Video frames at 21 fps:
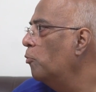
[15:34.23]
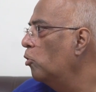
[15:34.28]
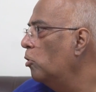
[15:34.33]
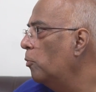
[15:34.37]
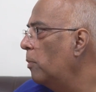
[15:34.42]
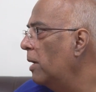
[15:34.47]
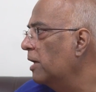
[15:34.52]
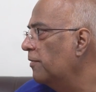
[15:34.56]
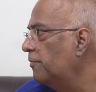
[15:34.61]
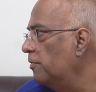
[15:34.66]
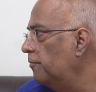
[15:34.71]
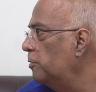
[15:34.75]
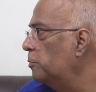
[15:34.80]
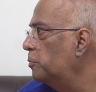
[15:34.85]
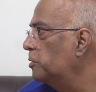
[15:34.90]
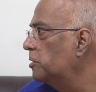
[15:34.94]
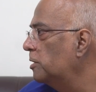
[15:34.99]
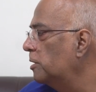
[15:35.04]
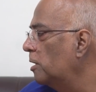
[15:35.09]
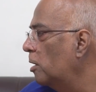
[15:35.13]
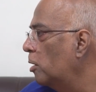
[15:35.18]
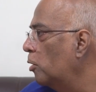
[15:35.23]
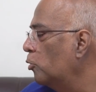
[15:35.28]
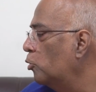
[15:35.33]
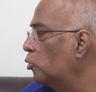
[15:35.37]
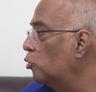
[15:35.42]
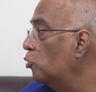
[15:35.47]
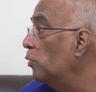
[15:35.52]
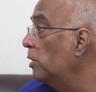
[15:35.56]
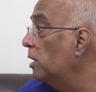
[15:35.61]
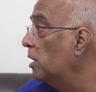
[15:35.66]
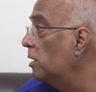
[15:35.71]
motorbike, 50% are on
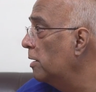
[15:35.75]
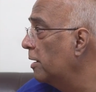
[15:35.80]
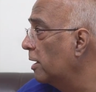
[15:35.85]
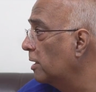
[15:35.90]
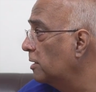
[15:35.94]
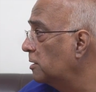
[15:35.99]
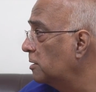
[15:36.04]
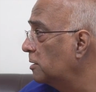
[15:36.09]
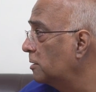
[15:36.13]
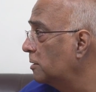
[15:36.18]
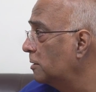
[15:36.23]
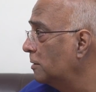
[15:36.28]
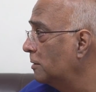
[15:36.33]
two-wheeler deaths.